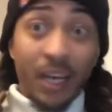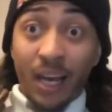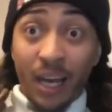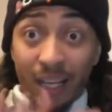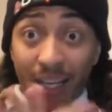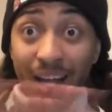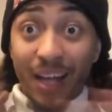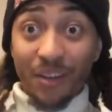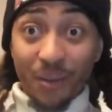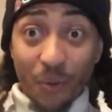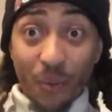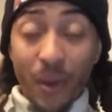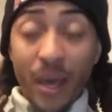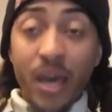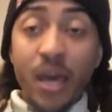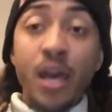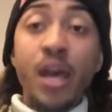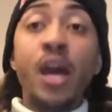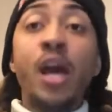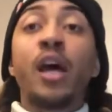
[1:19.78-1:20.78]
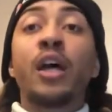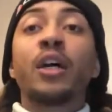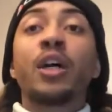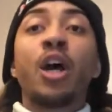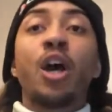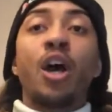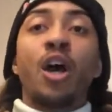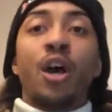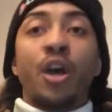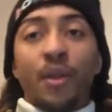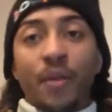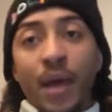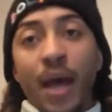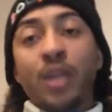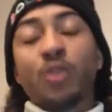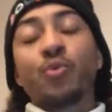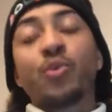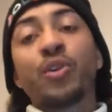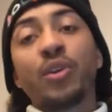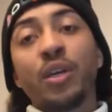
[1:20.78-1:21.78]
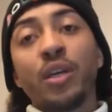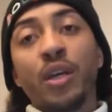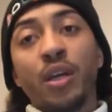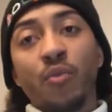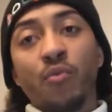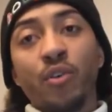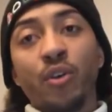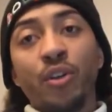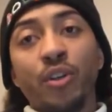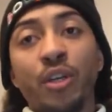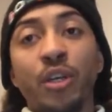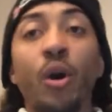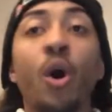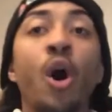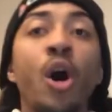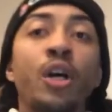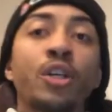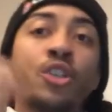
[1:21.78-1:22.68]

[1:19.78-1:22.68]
the hell out the way, that's when you can get a real deal.